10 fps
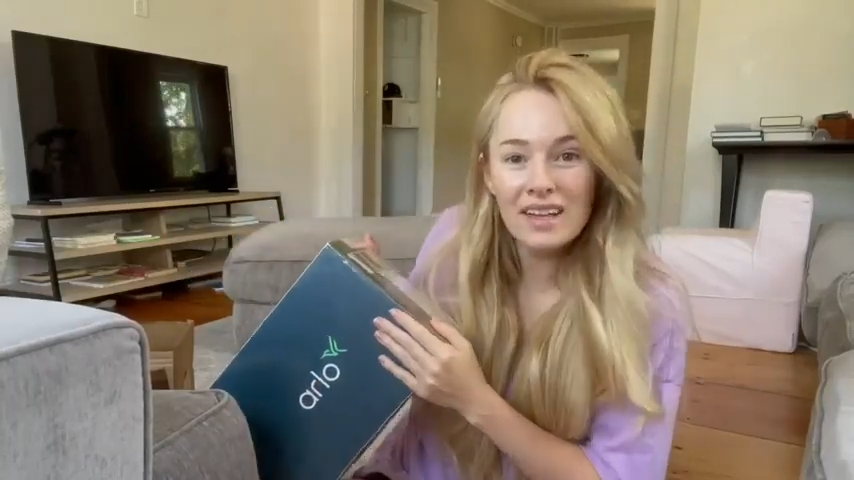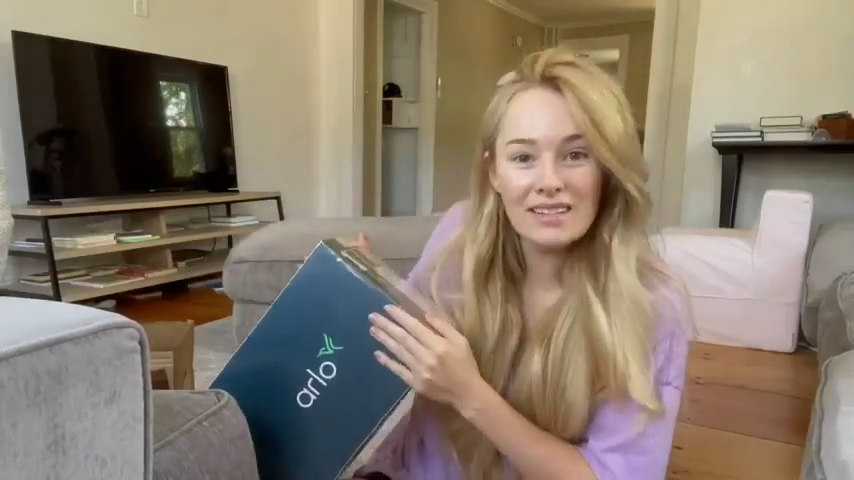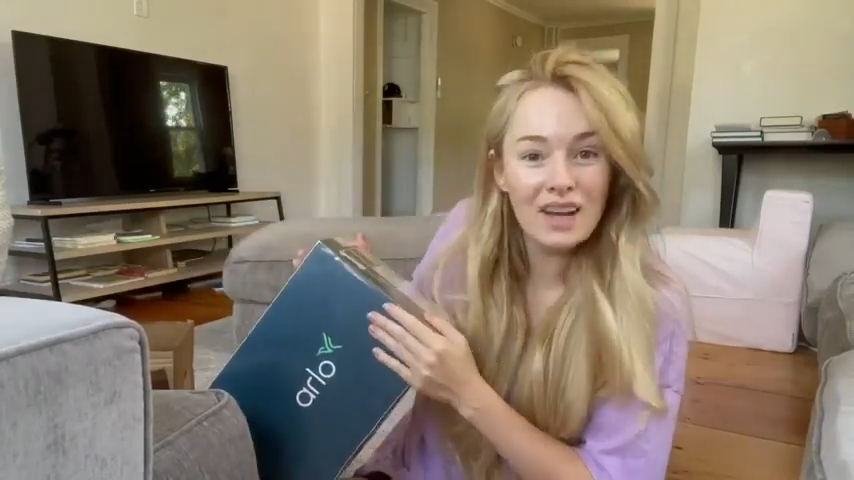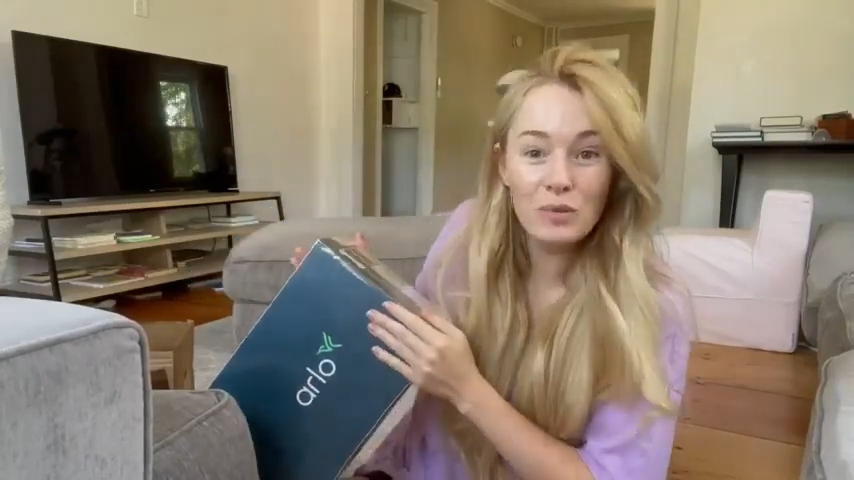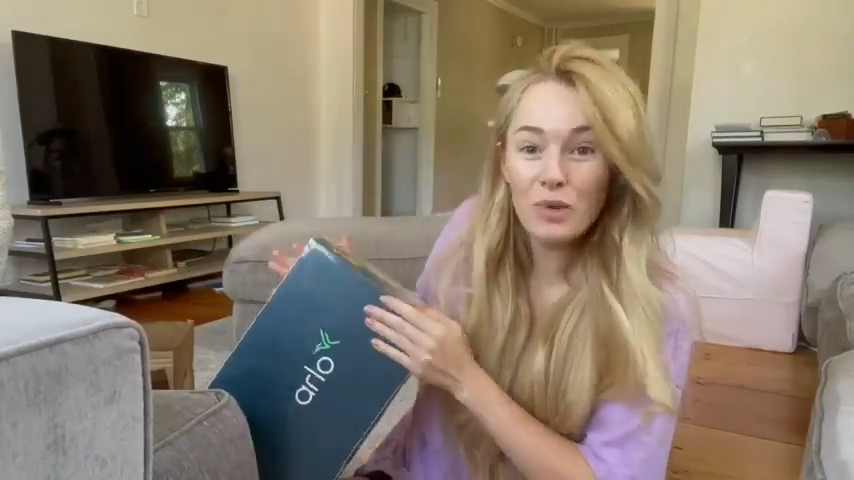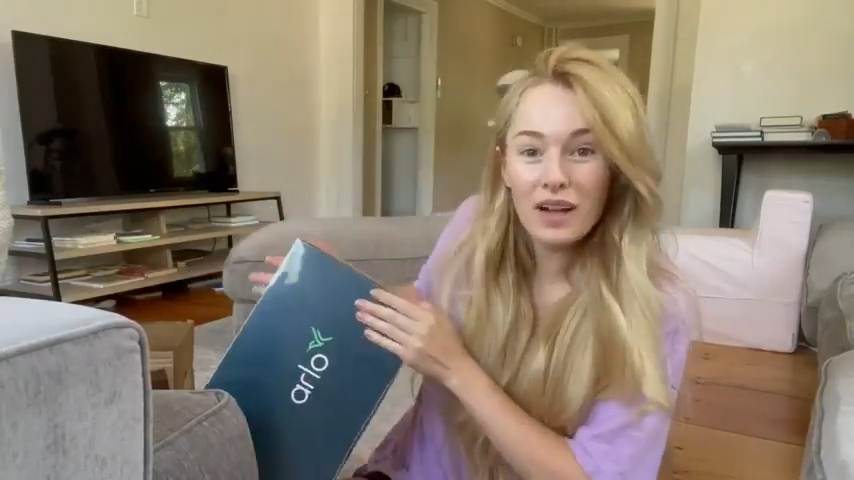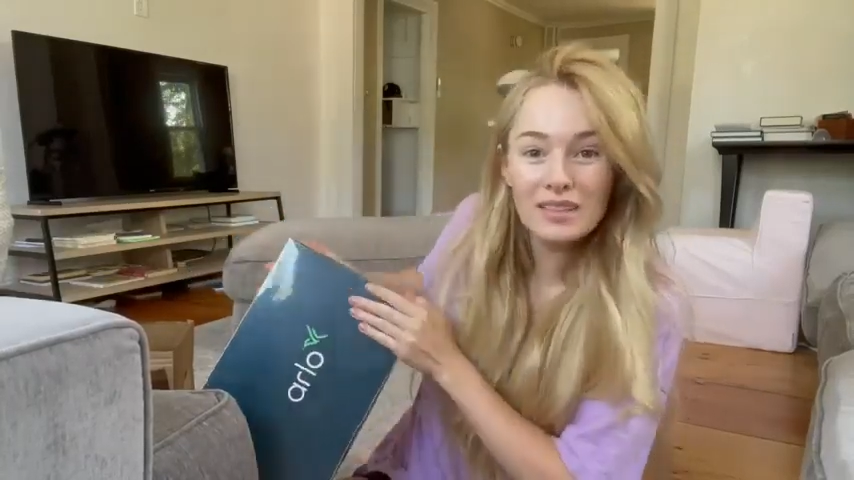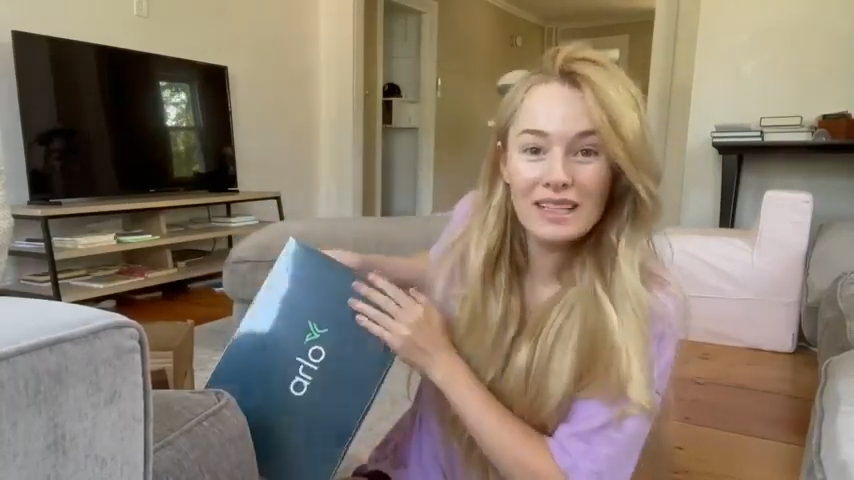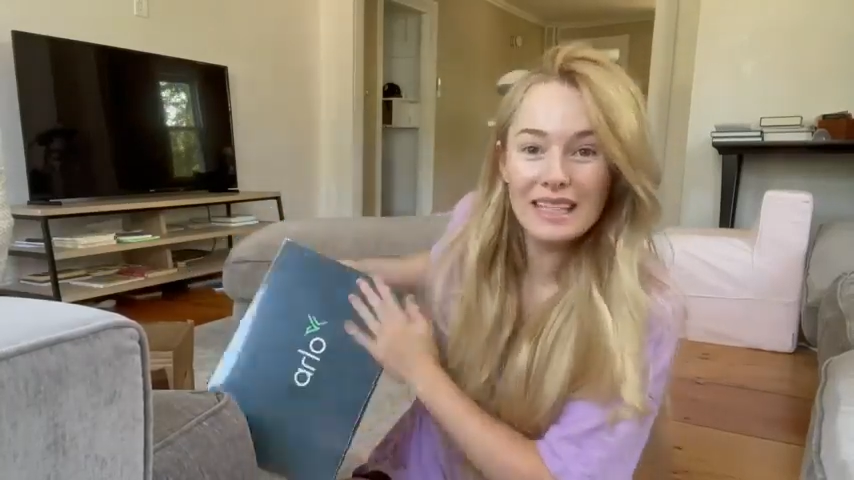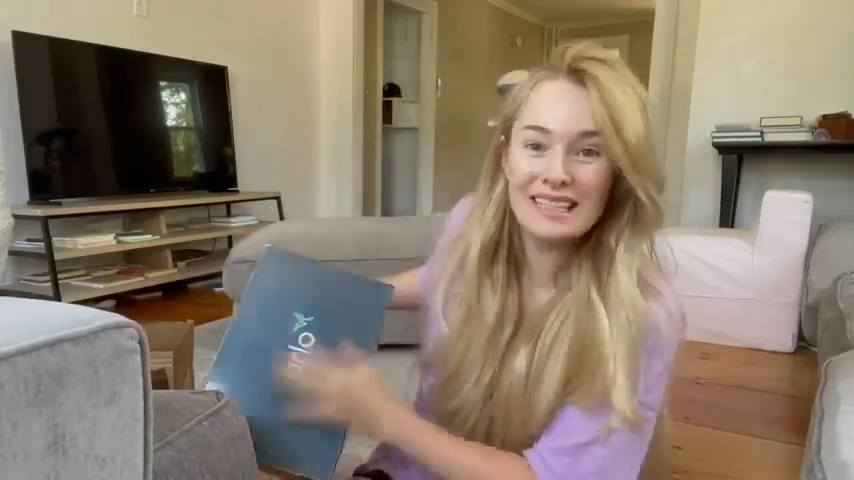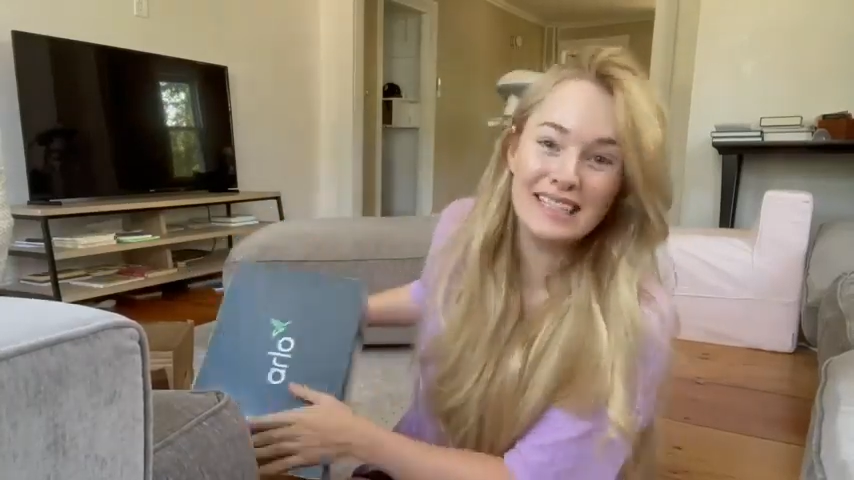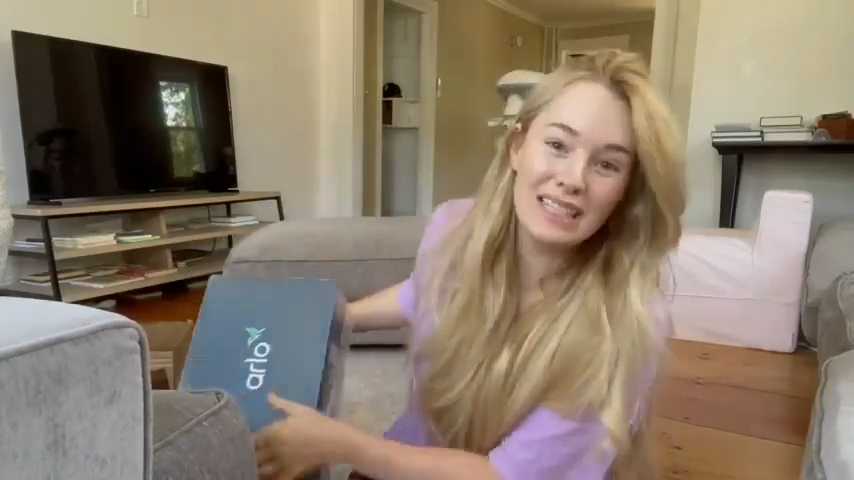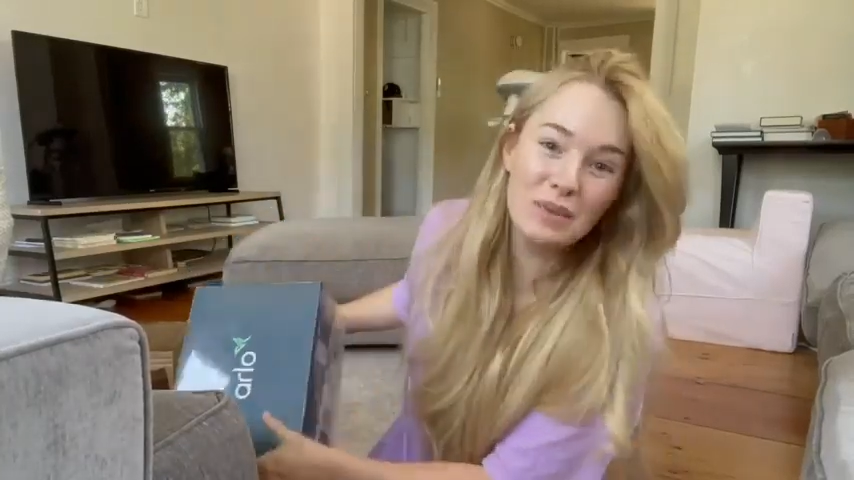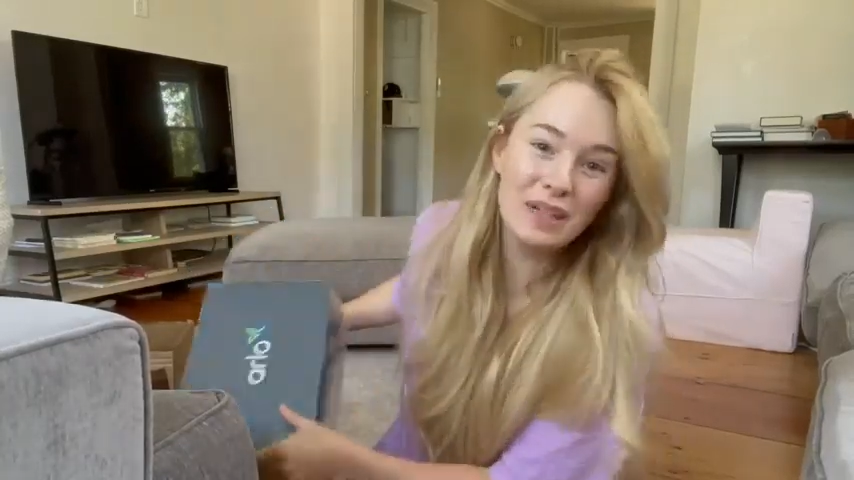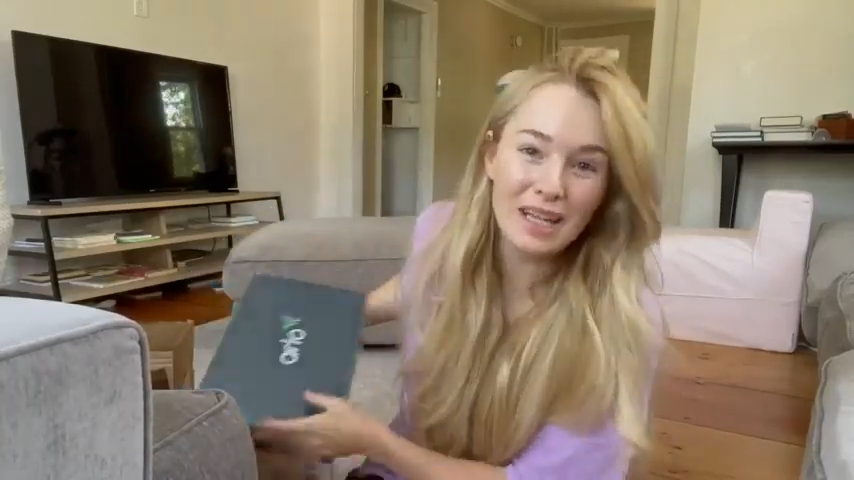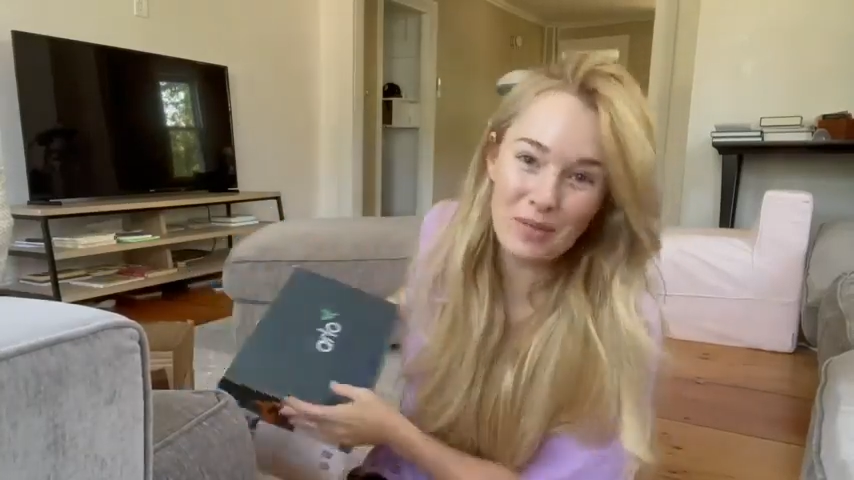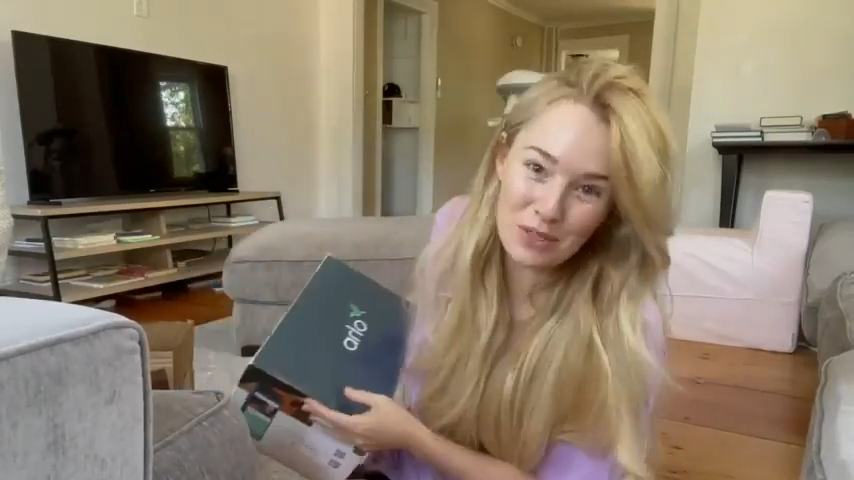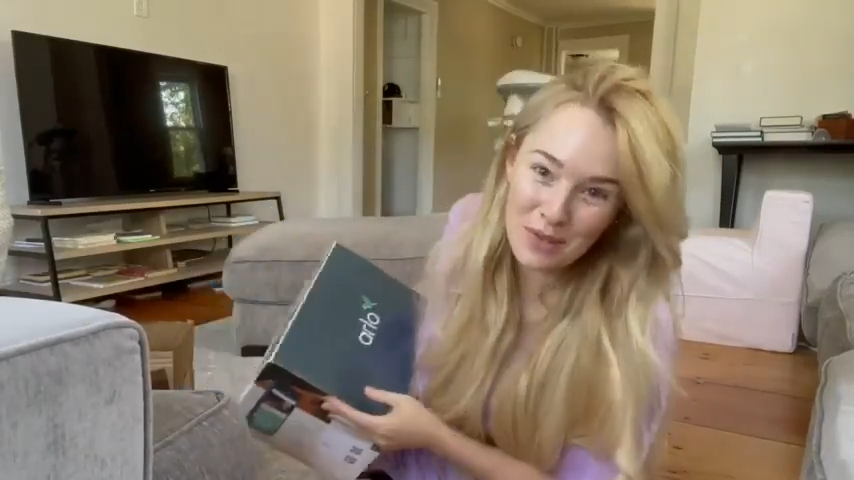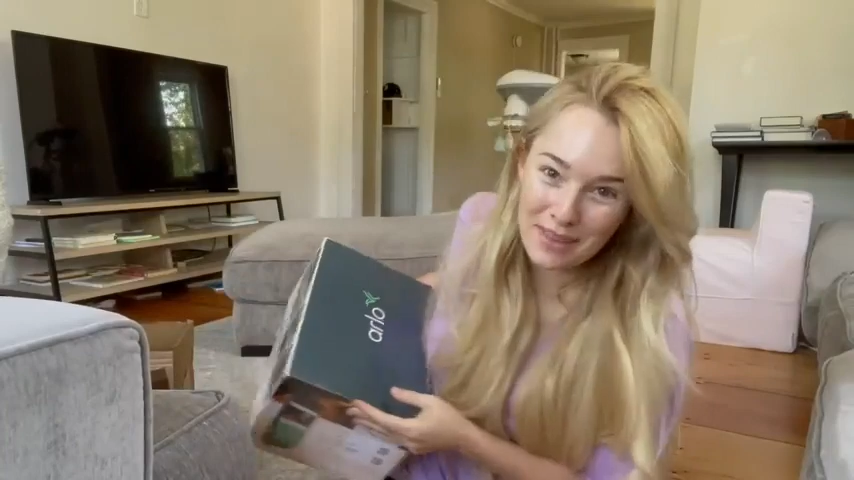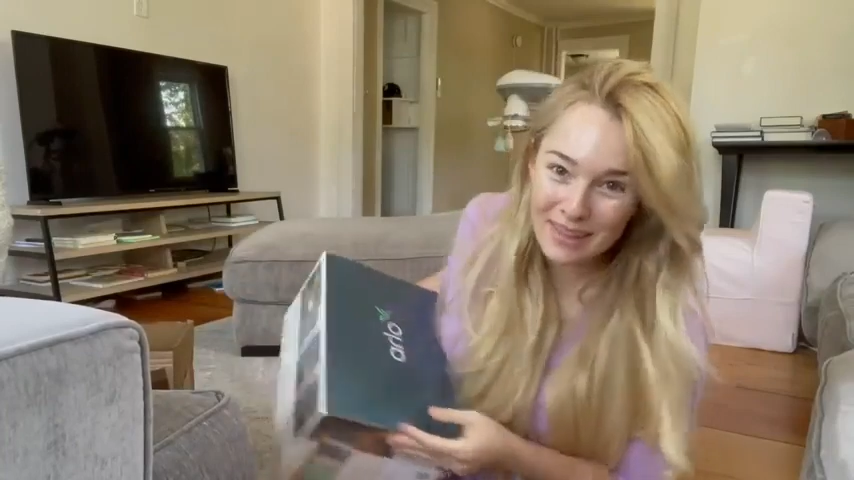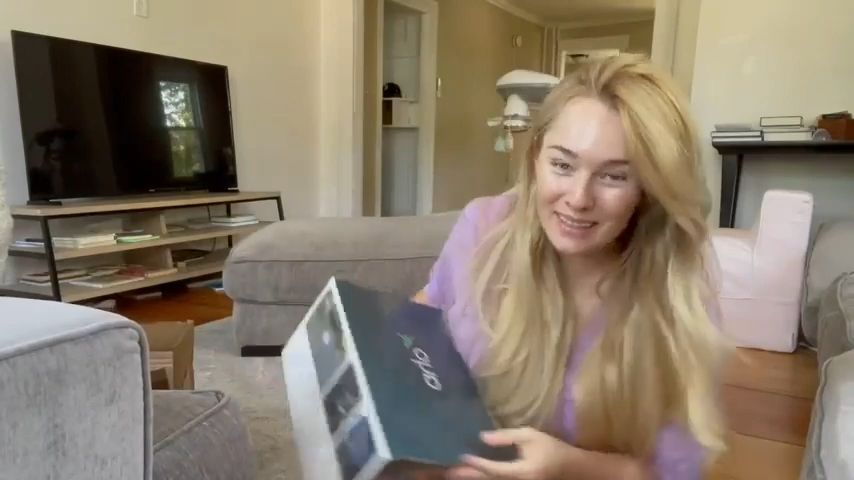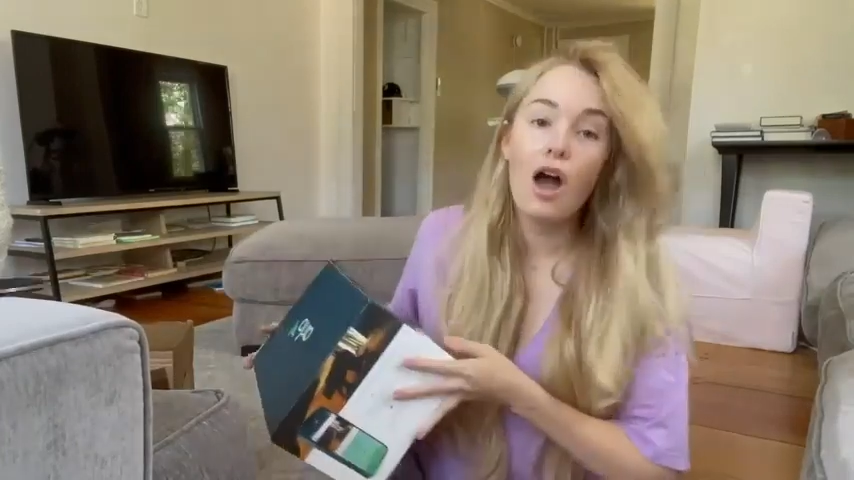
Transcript: Let's unbox it and see what it comes with.